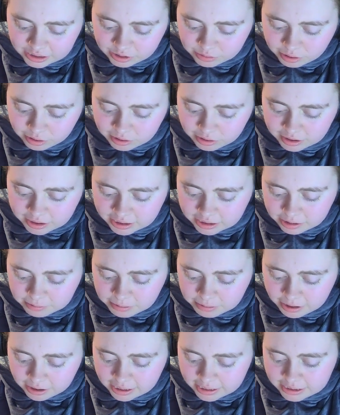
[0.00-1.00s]
and you won't think
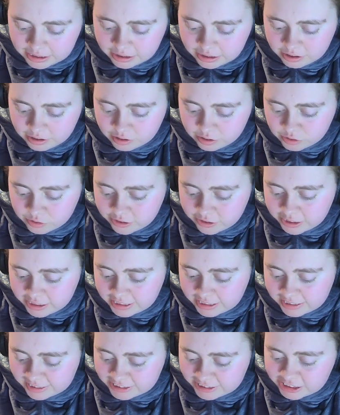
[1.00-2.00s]
about any
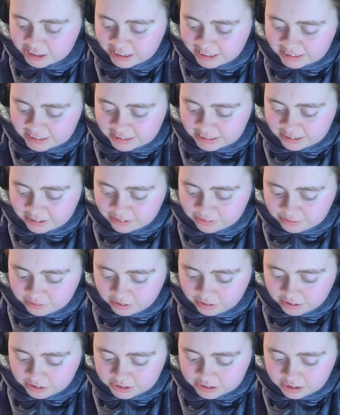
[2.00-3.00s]
hungry ninja eating
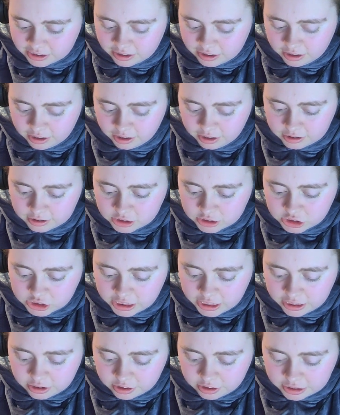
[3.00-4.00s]
frogs.
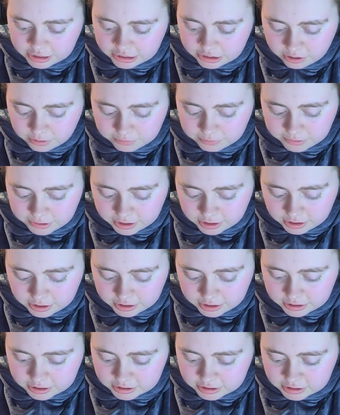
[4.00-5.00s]
Jay nodded
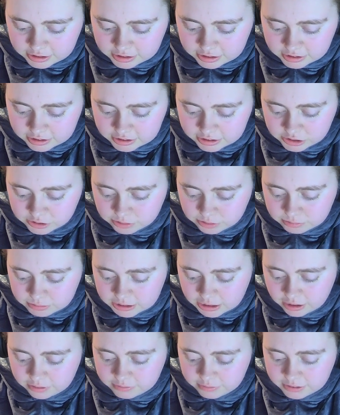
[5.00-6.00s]
confidently to
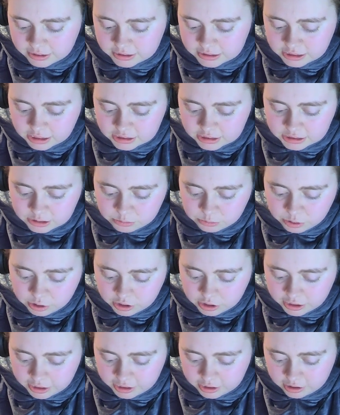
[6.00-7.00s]
himself and started
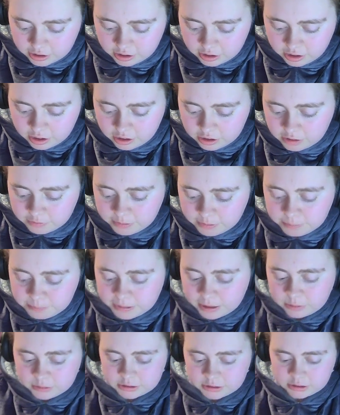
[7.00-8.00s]
walking. Nothing
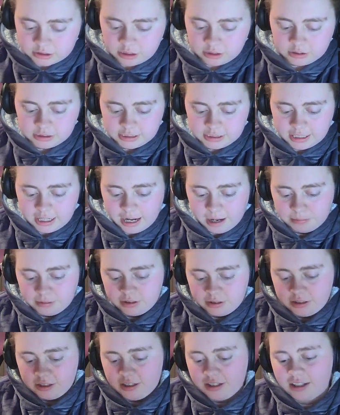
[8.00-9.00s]
bad was going to
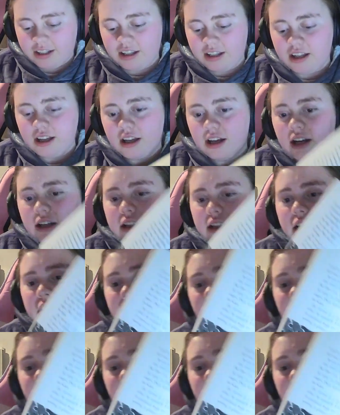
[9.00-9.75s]
happen. And